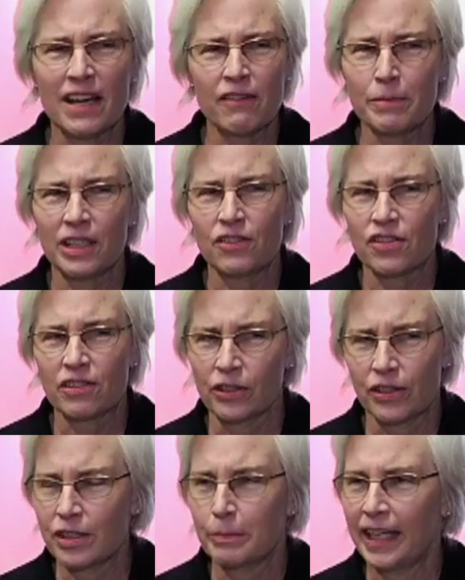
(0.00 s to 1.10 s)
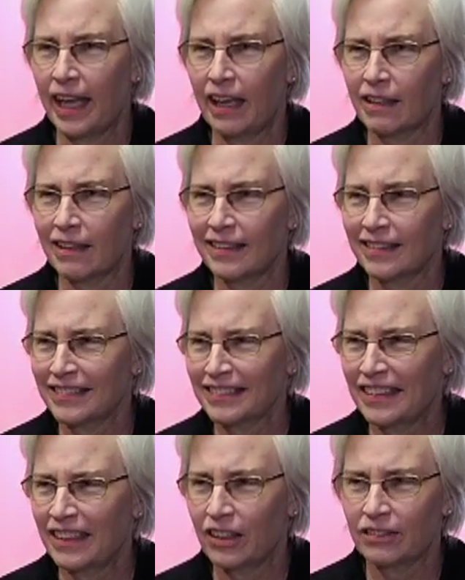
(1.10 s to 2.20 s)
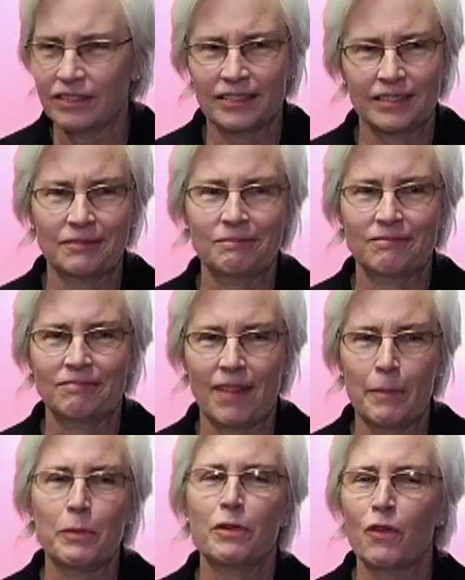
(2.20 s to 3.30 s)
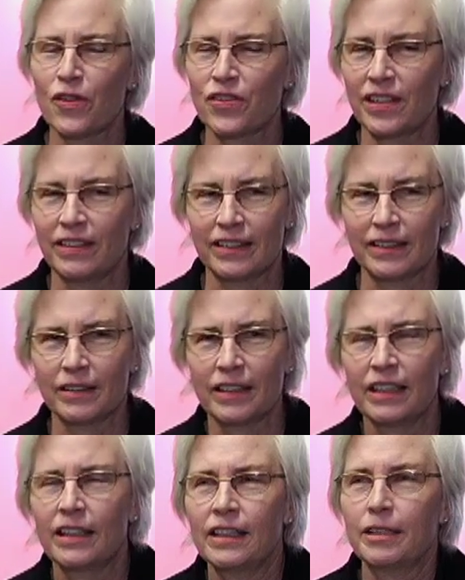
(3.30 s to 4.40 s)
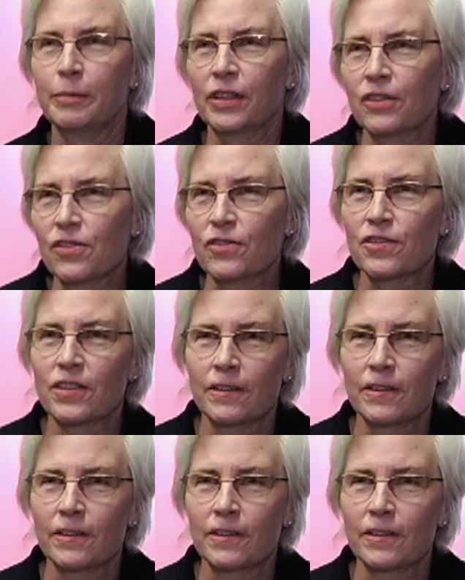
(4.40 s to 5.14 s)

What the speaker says: mean, everybody just learned to be handy, you know. I mean, we've all seen the pictures